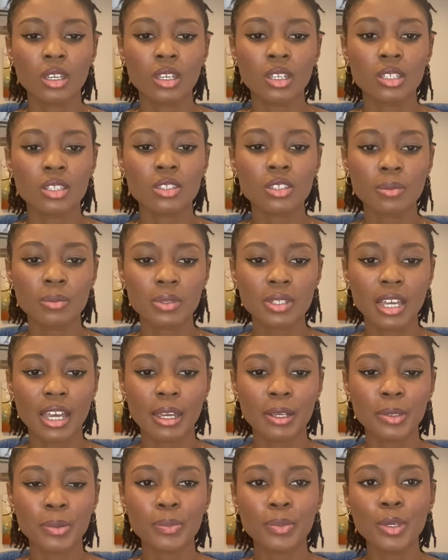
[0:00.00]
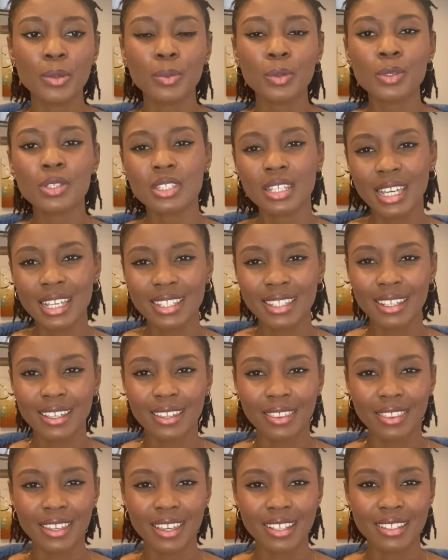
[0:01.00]
Sometimes people say
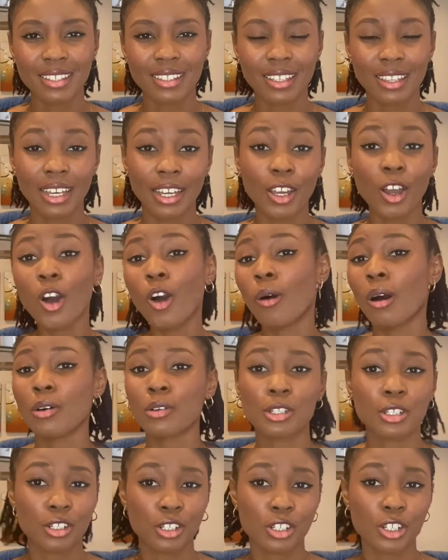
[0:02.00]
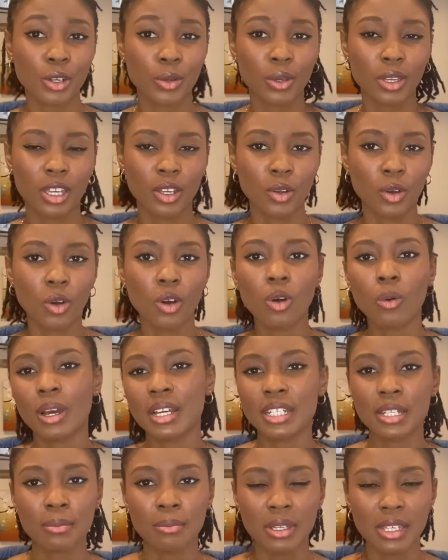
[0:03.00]
certain things and they're like, oh, I was just joking, or oh, I
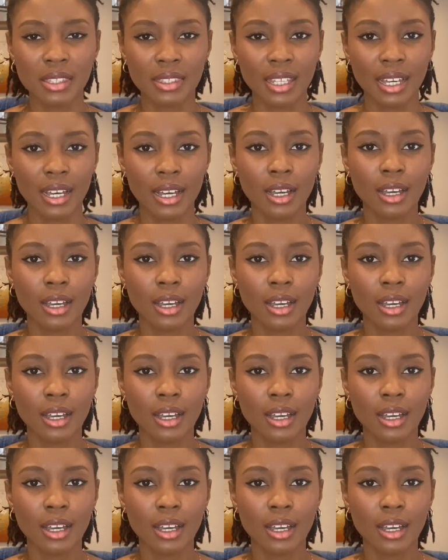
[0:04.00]
didn't mean that.